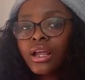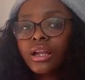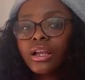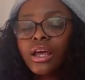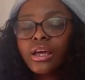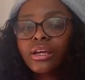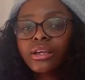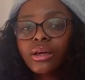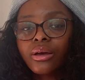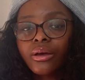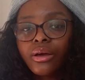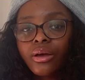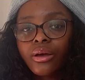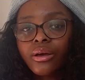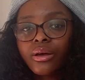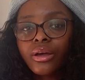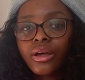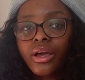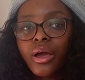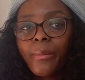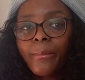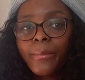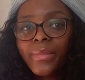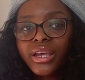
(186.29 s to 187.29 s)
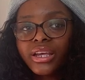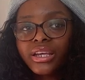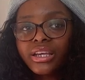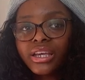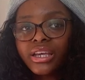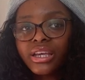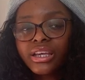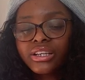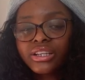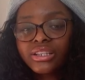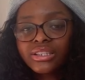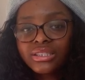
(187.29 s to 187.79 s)
Like,
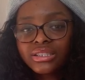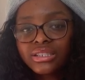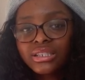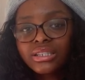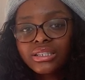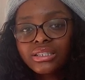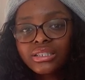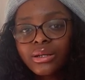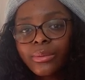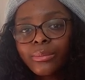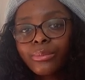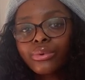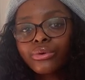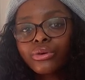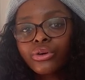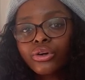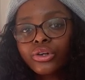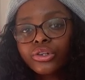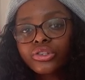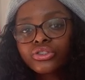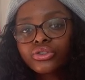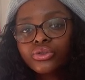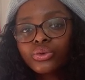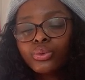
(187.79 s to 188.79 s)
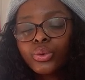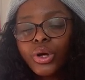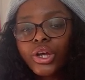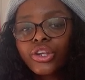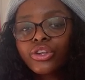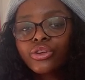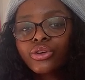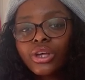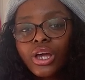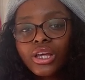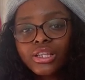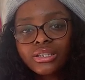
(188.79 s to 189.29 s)
make it consistent, because the way
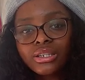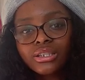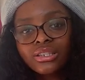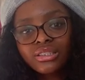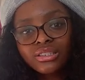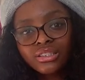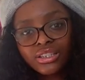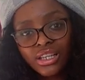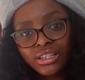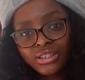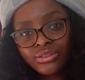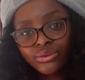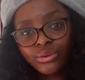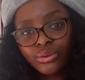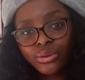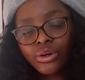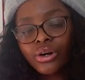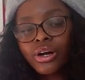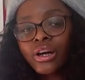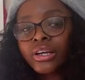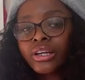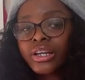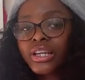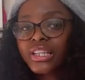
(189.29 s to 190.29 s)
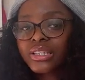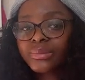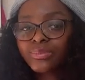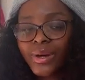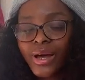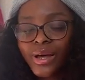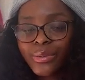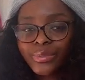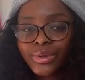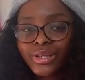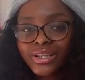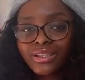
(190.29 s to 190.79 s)
you get successful is
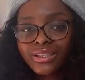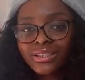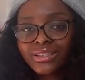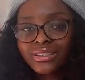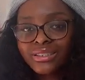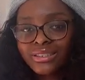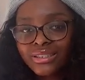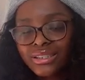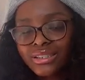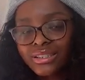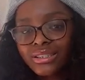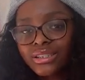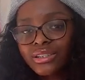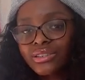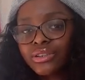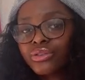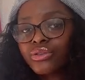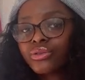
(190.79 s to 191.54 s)
by being consistent.